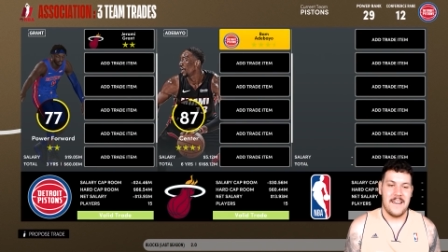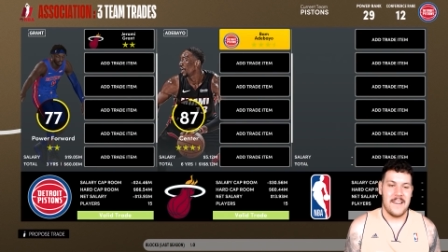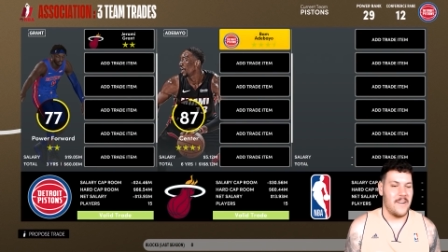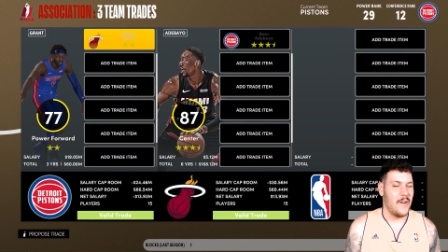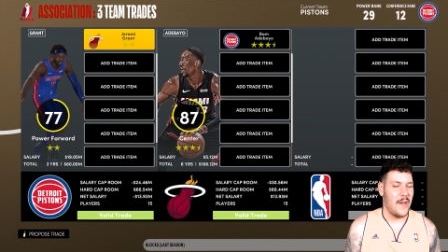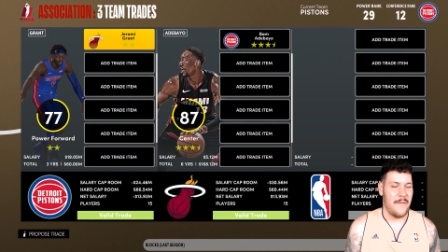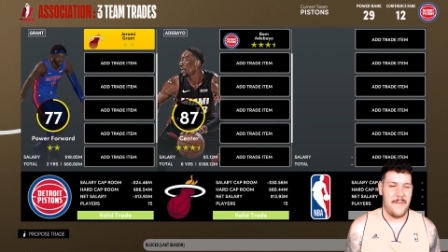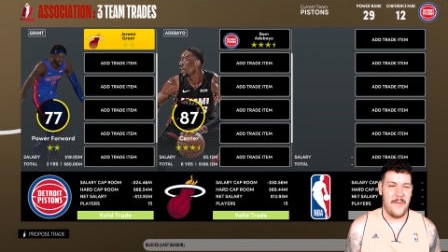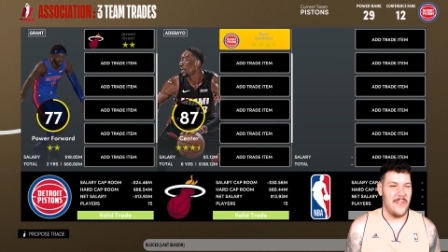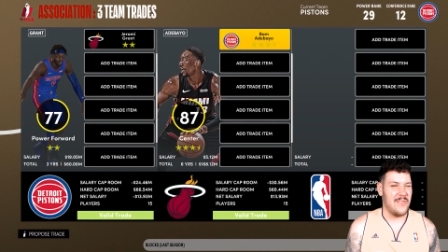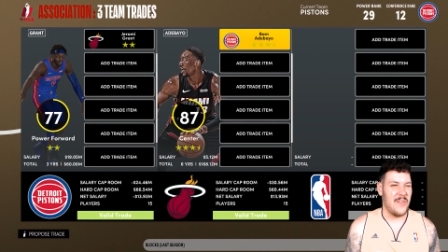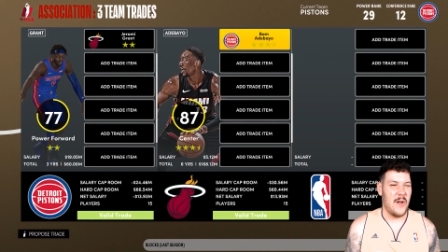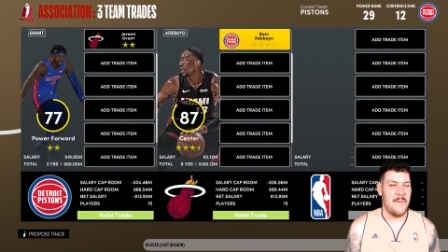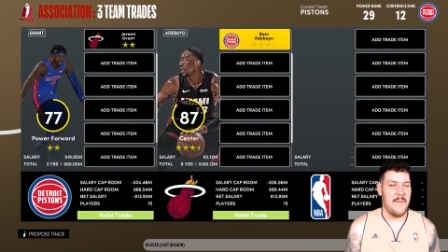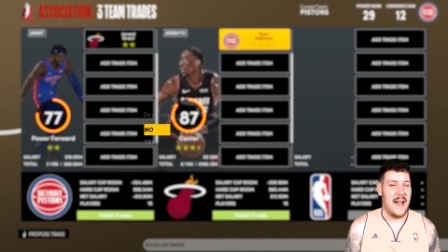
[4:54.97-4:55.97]
God, I feel
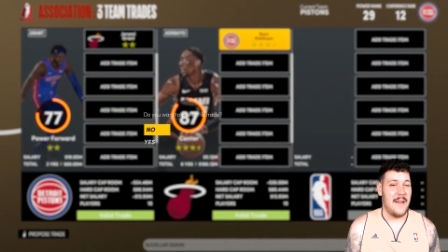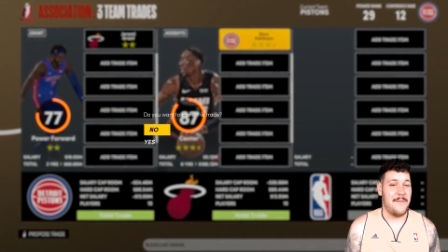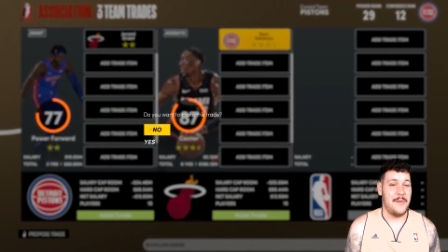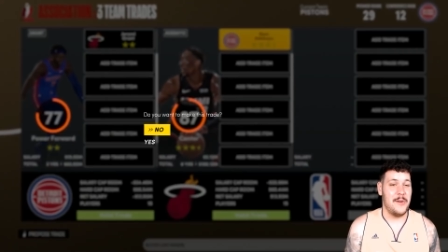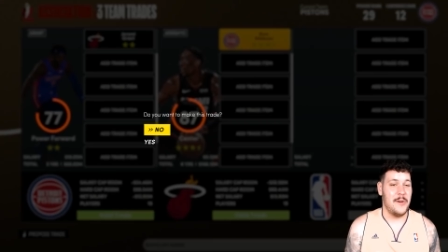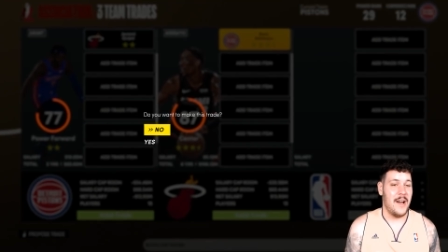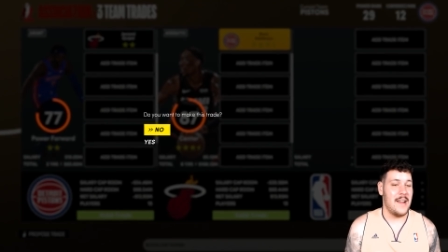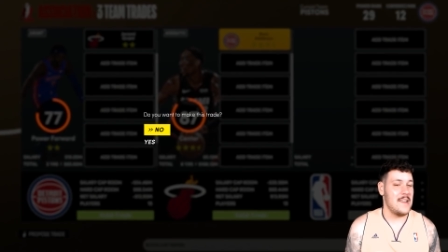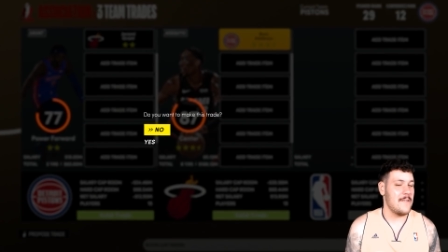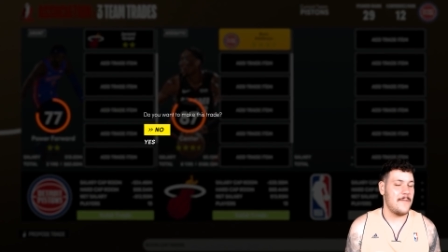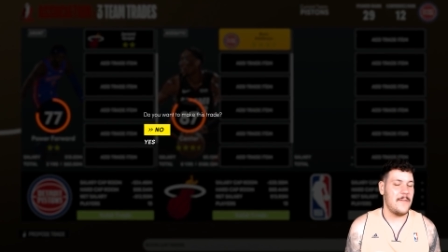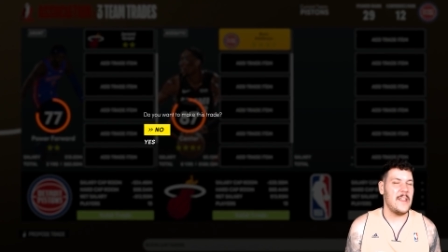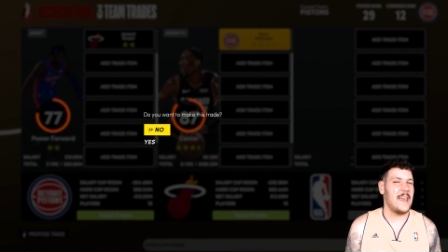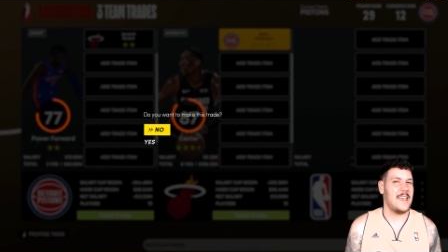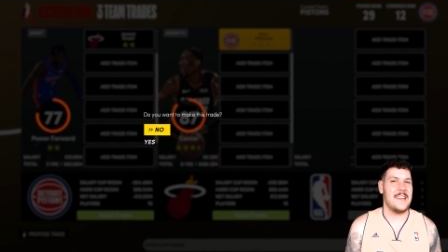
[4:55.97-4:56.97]
so bad for doing it. I just
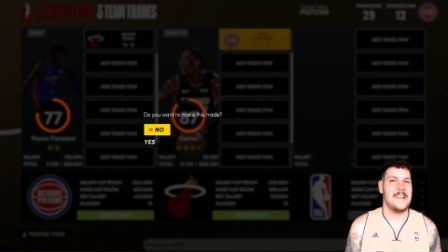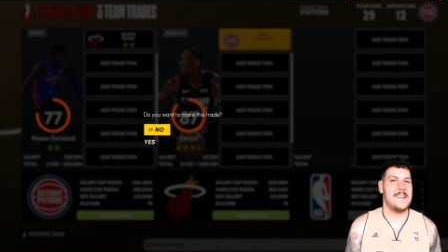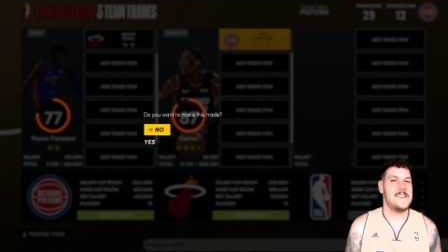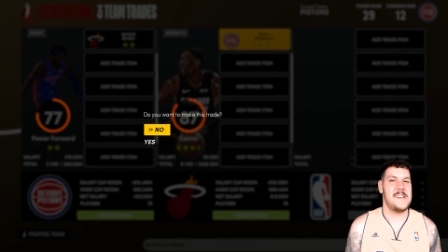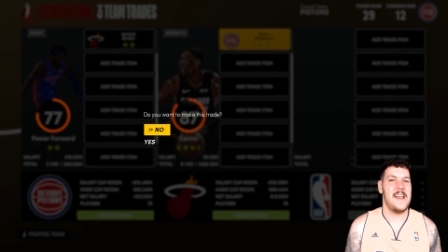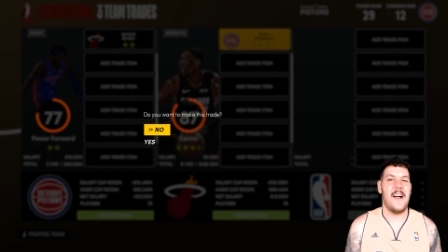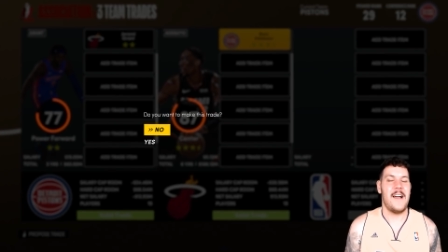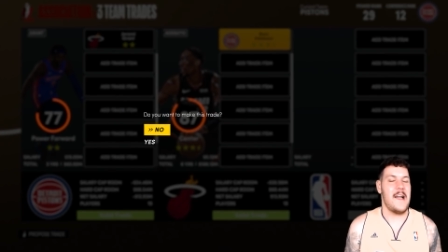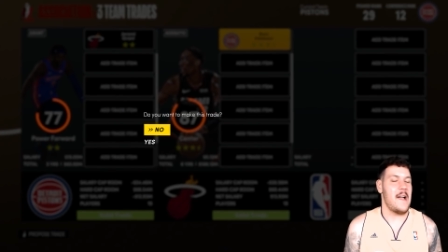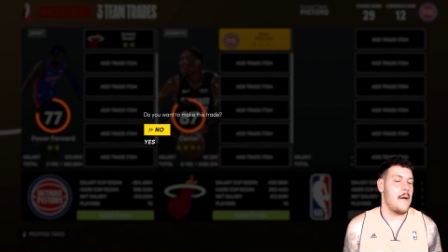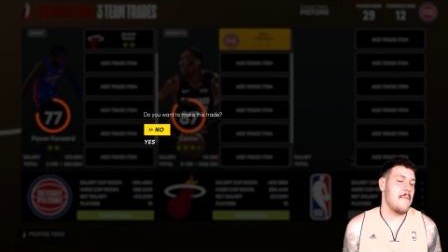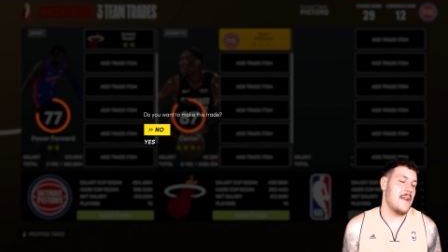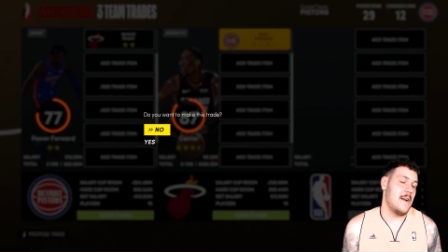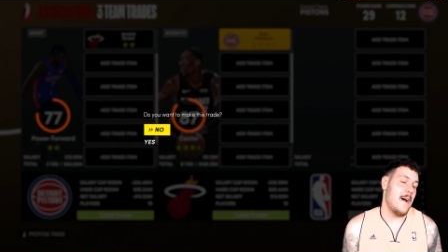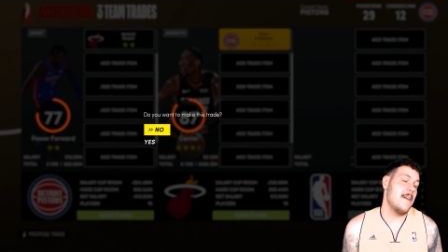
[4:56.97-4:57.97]
feel like I
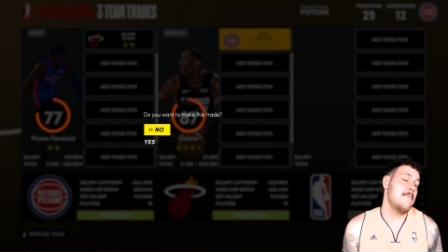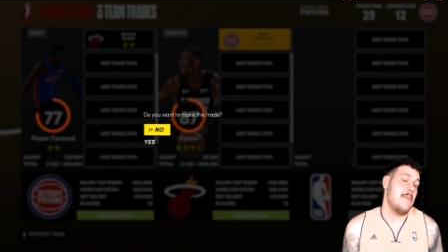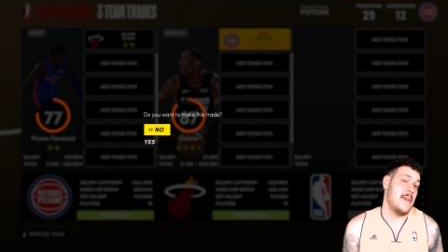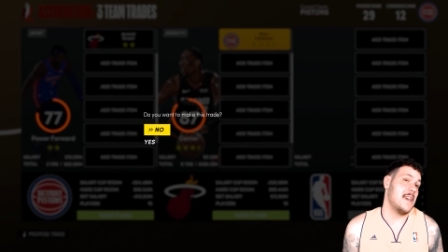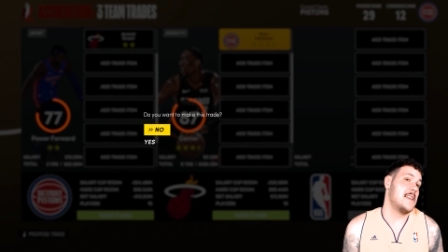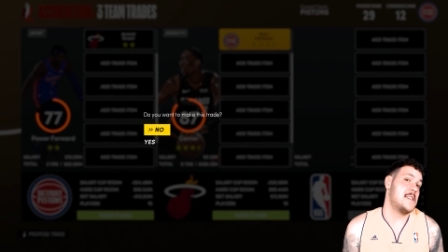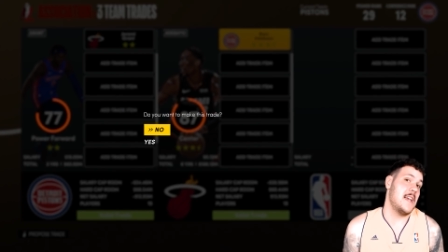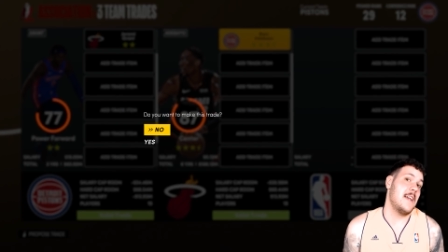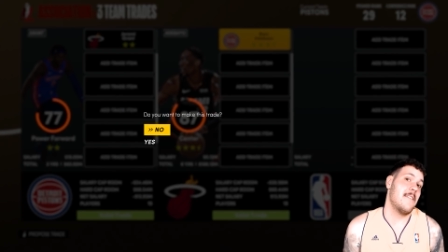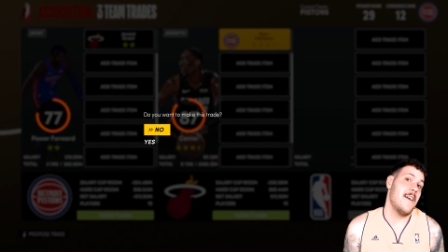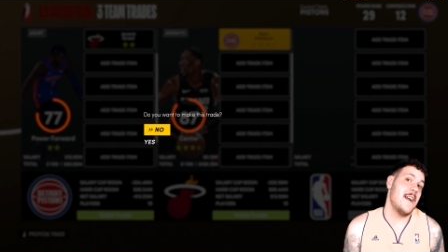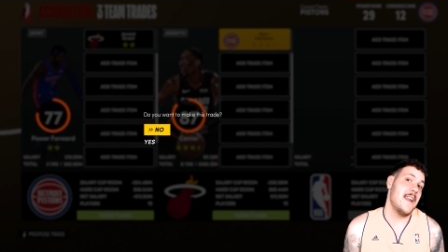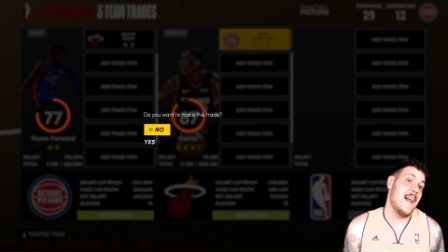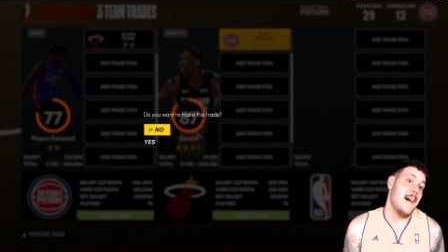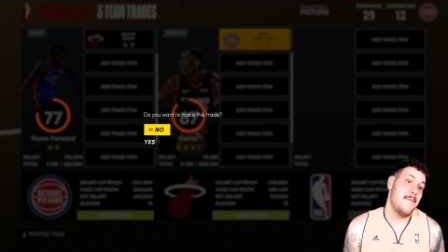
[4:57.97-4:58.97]
mean, I am being a cheat
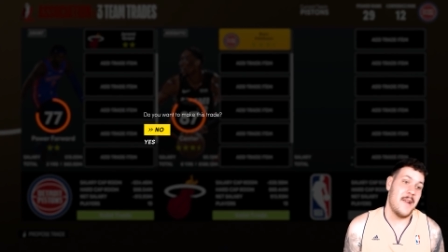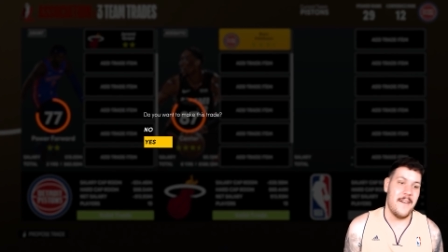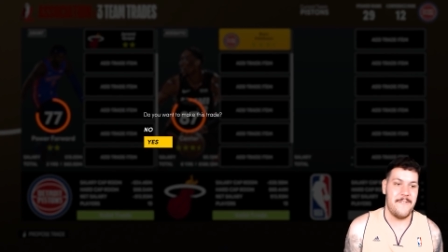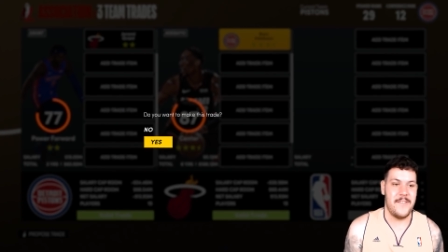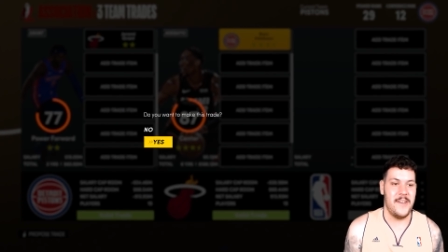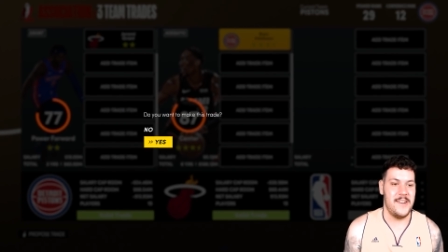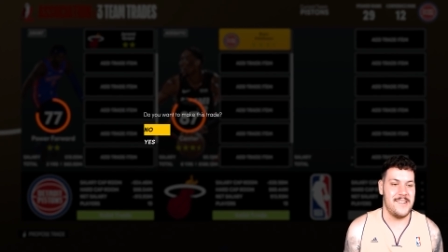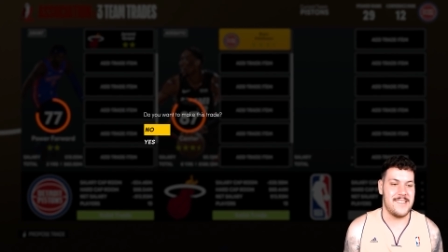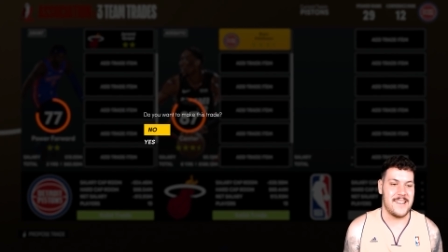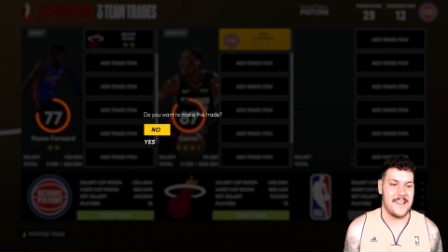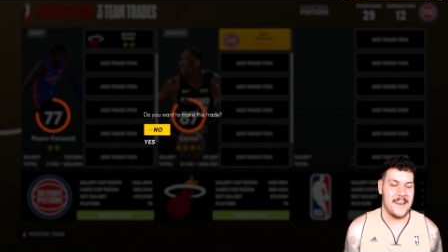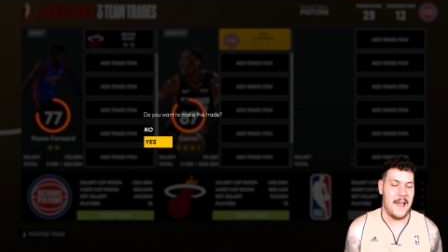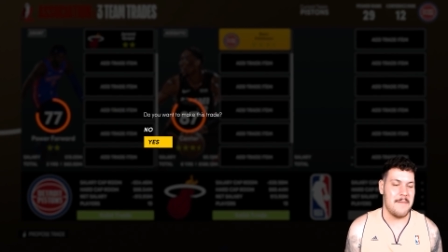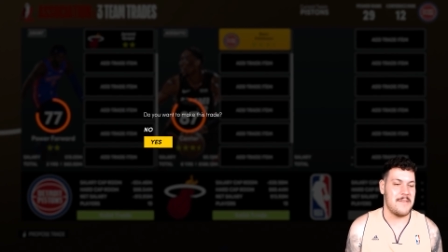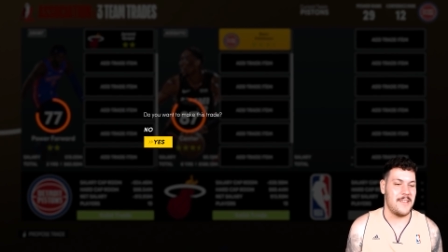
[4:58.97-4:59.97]
right now, but I feel just like
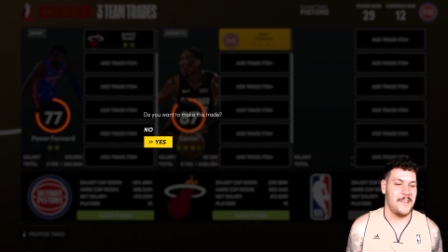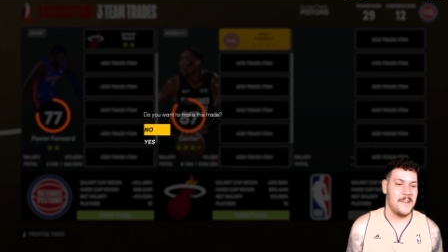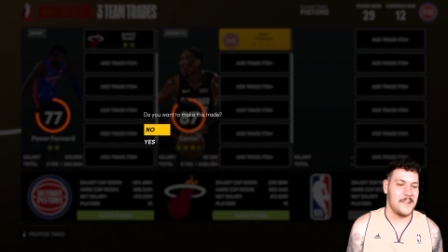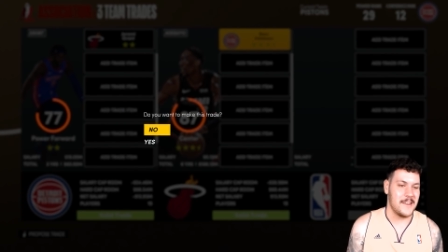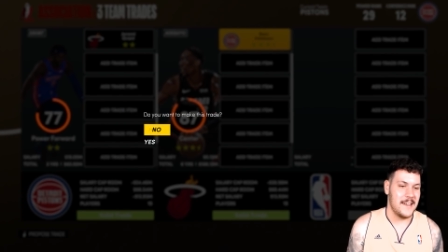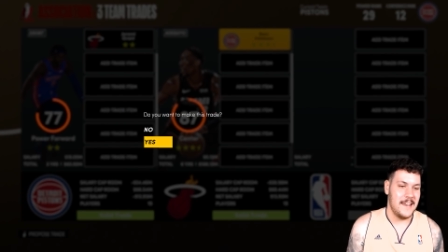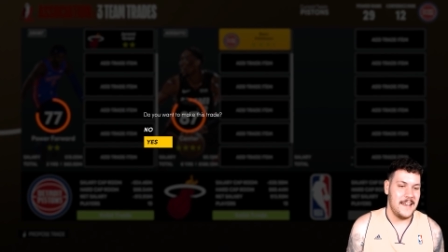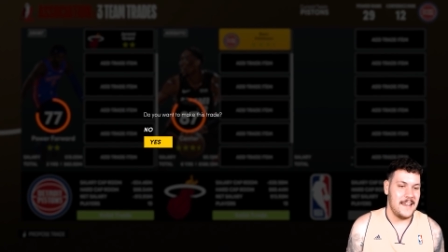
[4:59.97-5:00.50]
an absolute